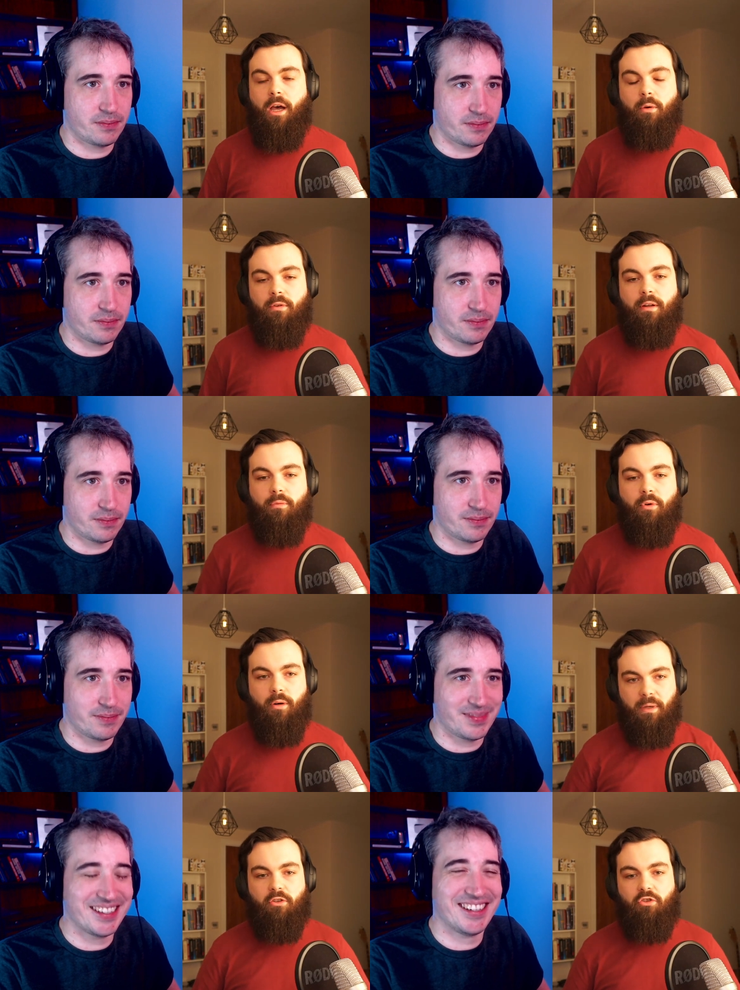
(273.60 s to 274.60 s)
Speaker 1: I was in for
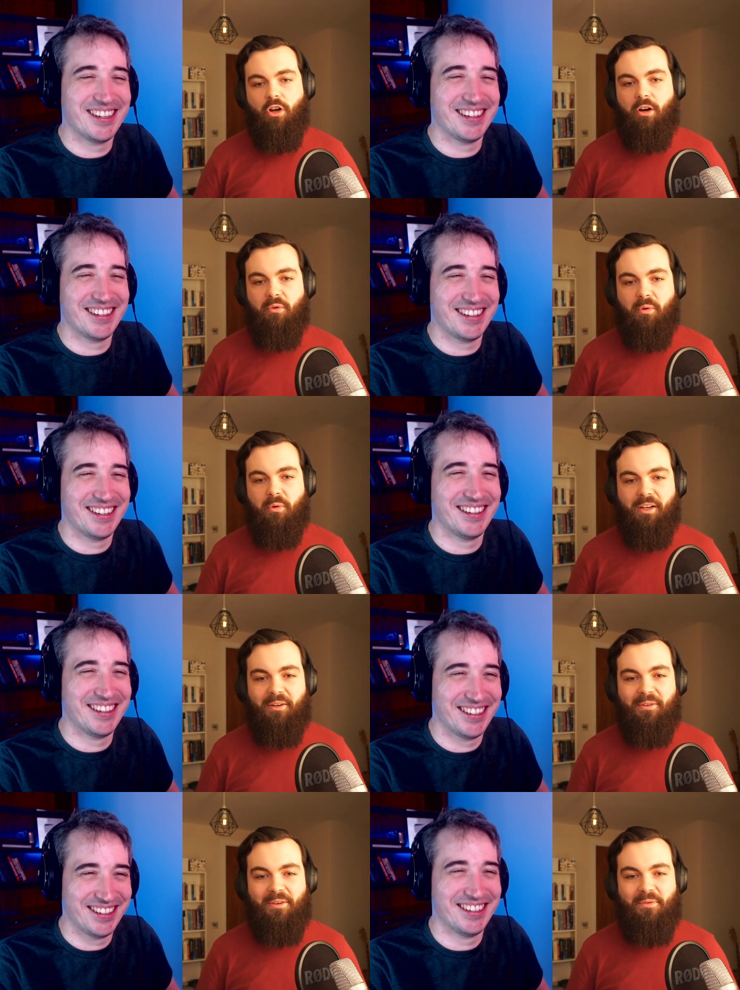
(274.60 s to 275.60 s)
a big shock when
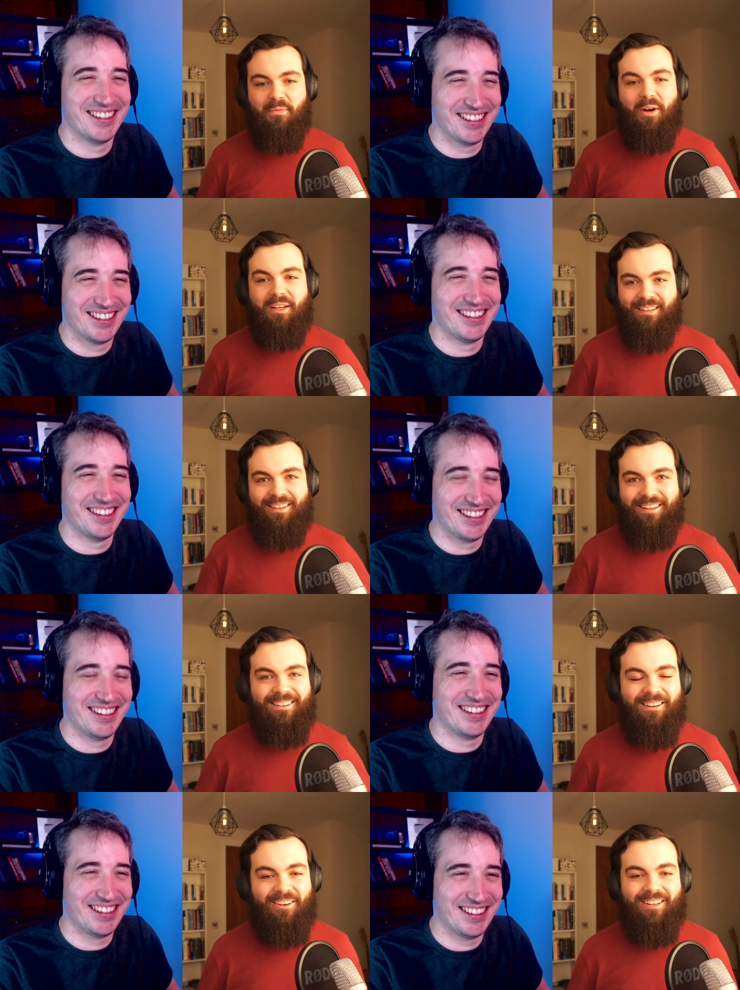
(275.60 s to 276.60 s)
I finally
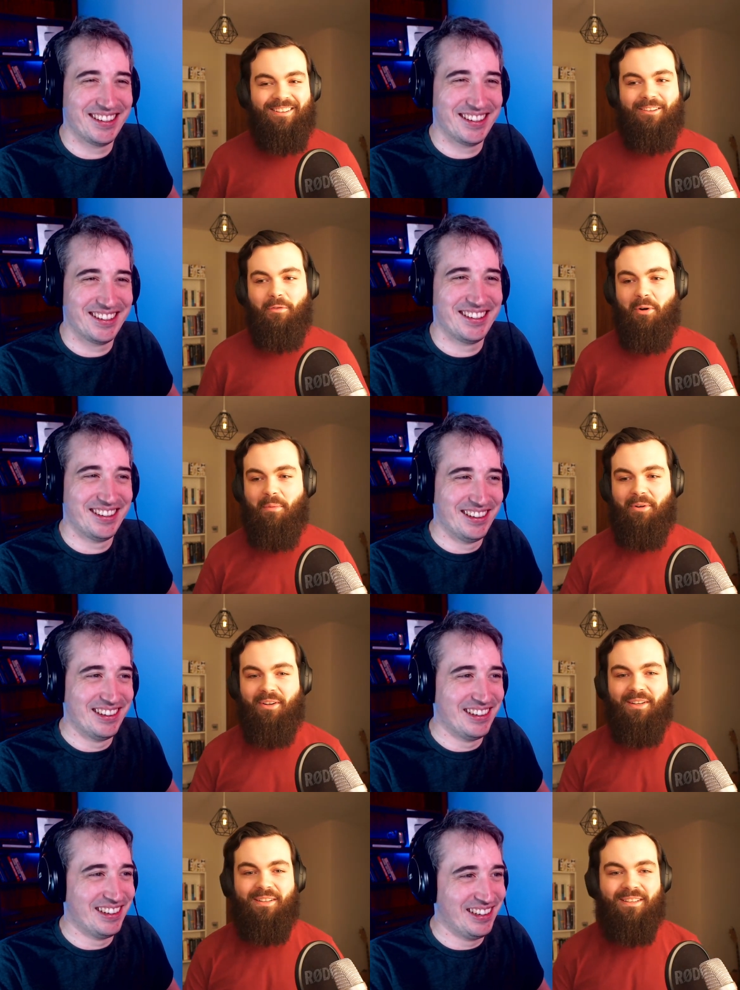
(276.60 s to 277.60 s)
decided to learn this stuff
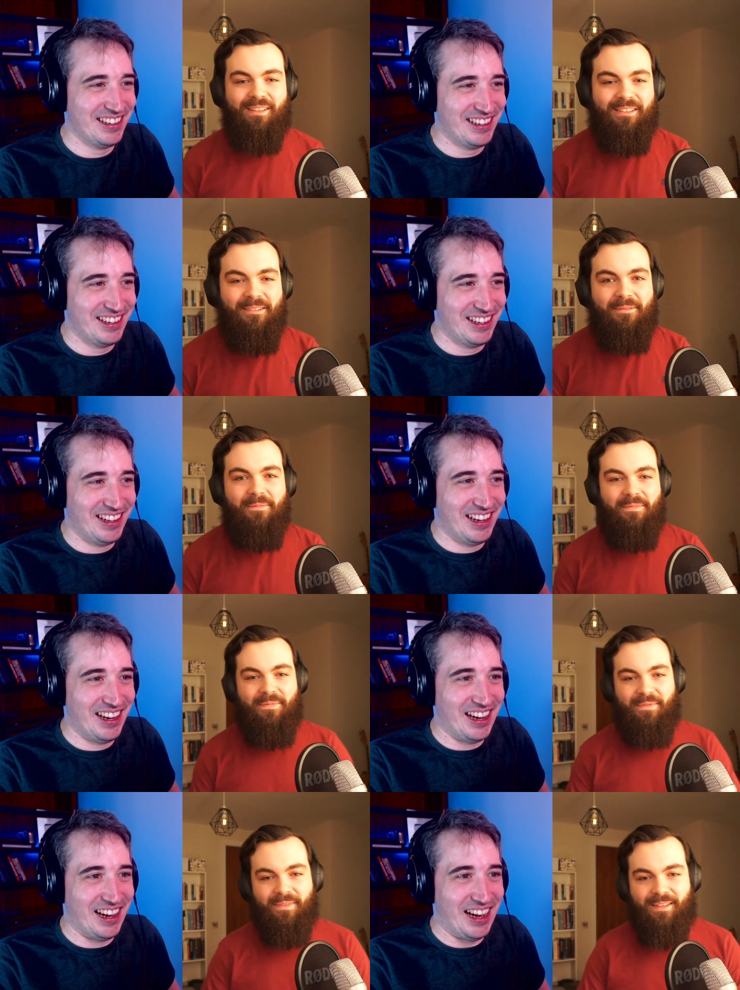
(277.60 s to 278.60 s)
properly.
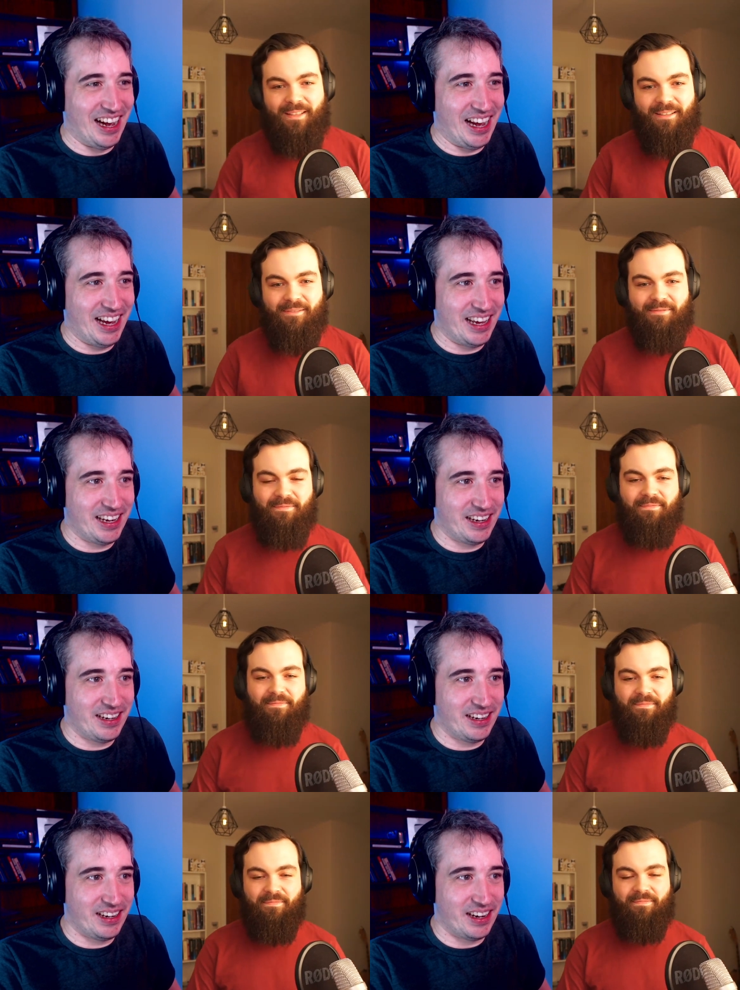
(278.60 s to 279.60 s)

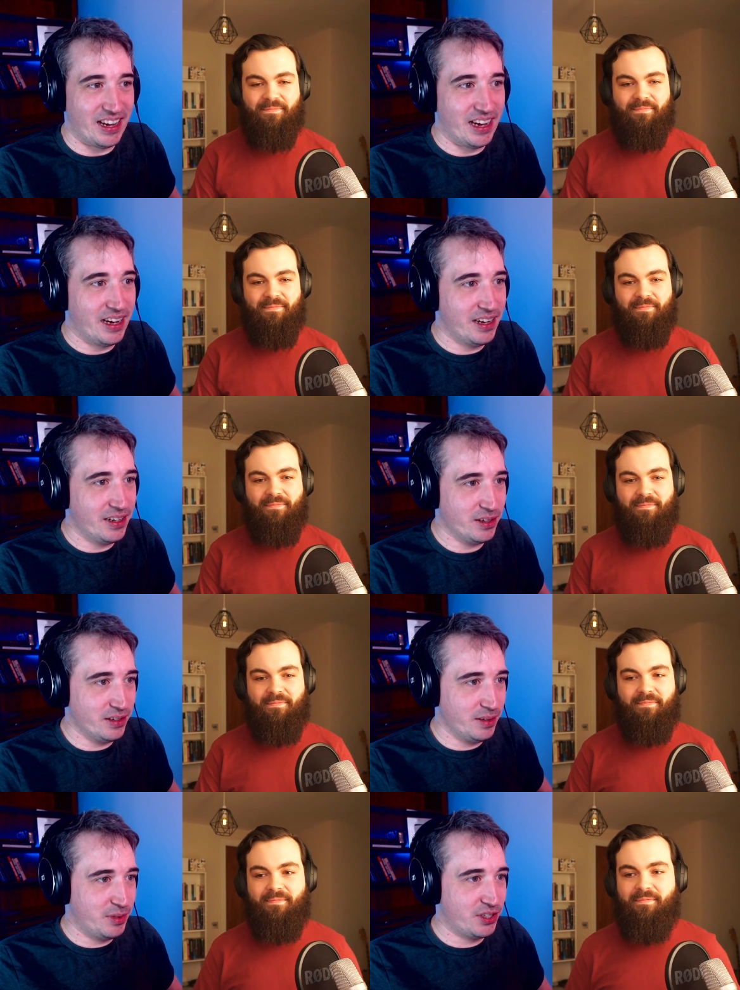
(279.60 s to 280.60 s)
Speaker 2: And uh,
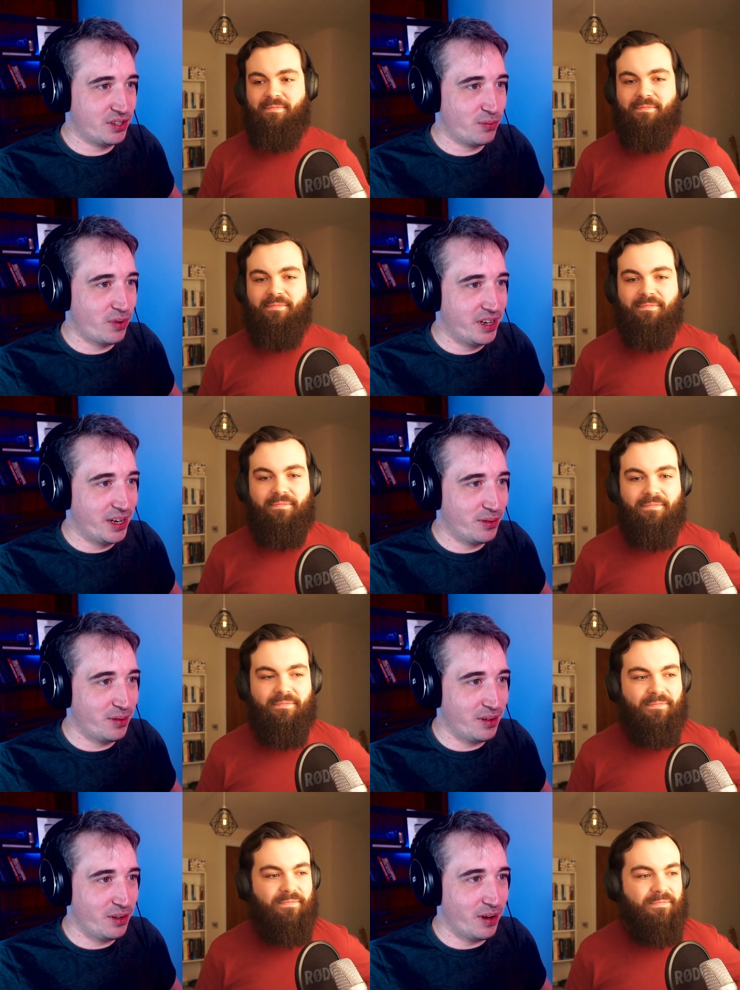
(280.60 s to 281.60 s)
let me just run
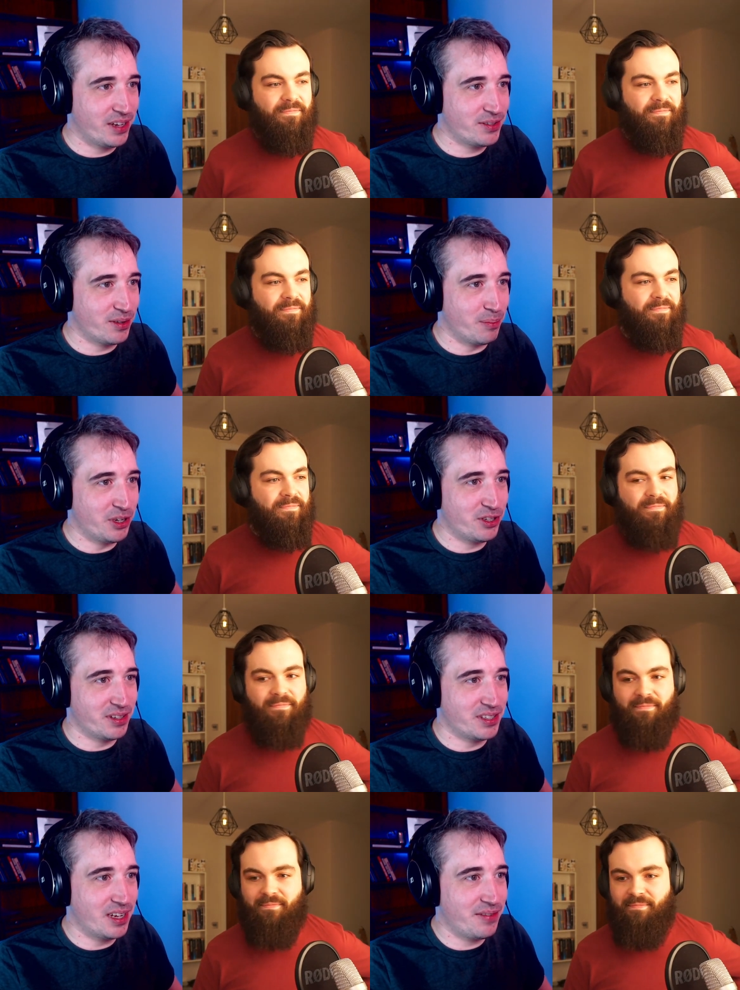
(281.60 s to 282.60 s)
down. You answered a bunch of the
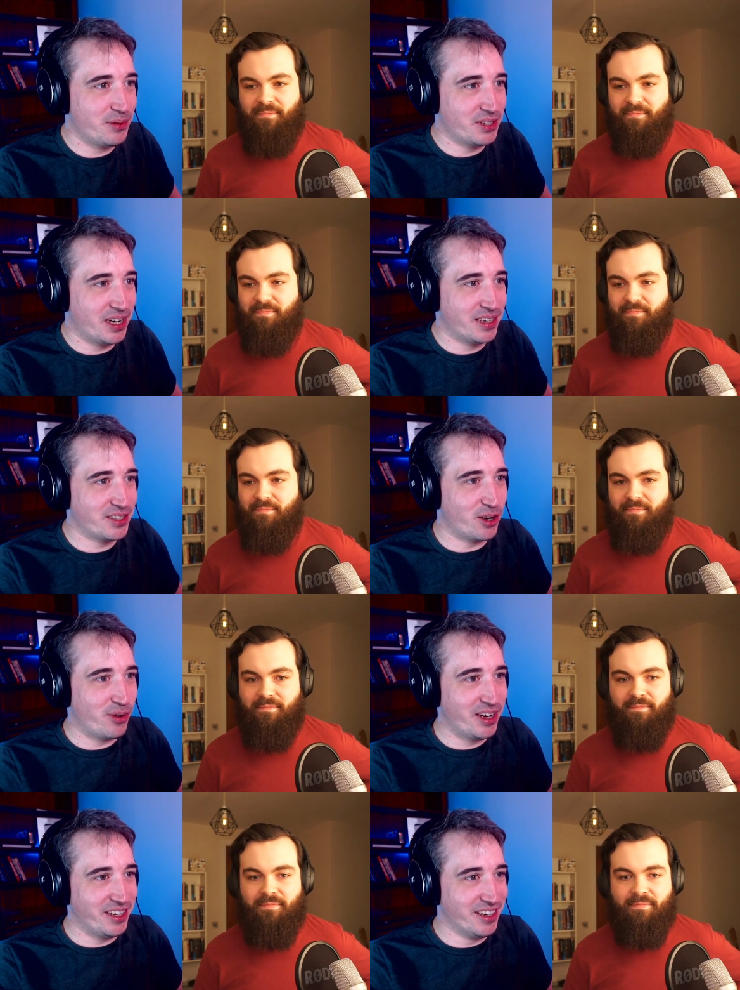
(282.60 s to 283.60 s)
stuff I was going to ask
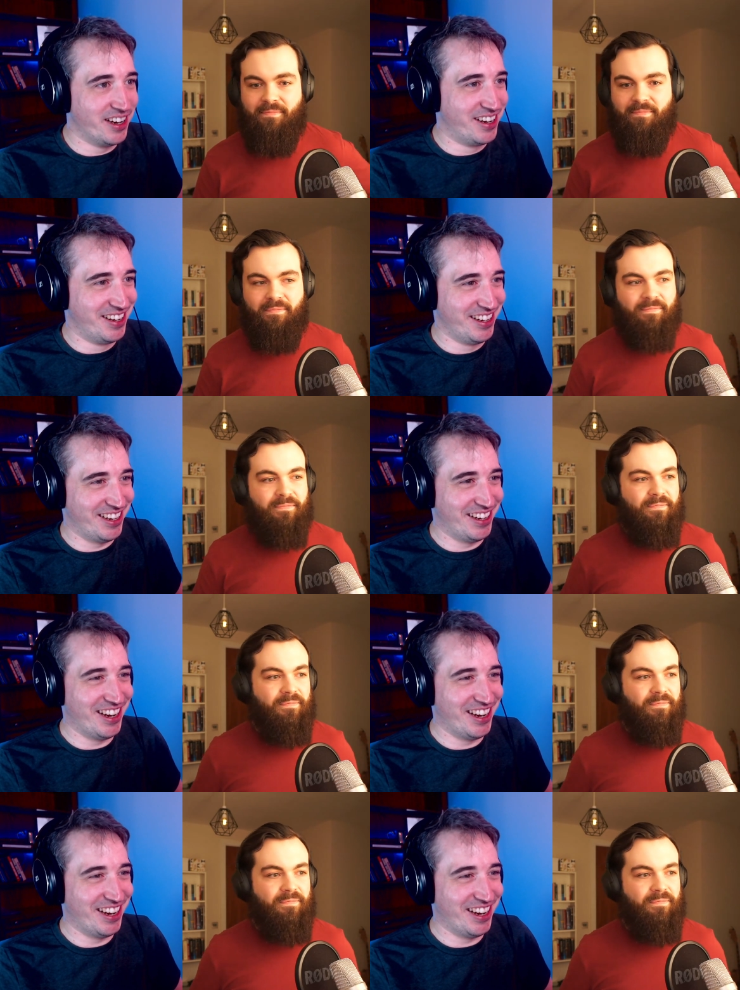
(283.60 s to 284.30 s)
already. and